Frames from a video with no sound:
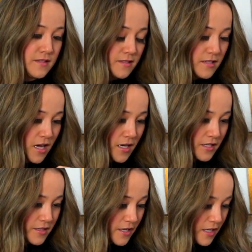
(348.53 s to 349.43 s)

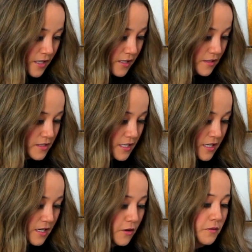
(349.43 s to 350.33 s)
knotted the heck out of this. I
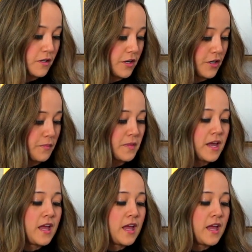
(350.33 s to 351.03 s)
can't, oh, there you go.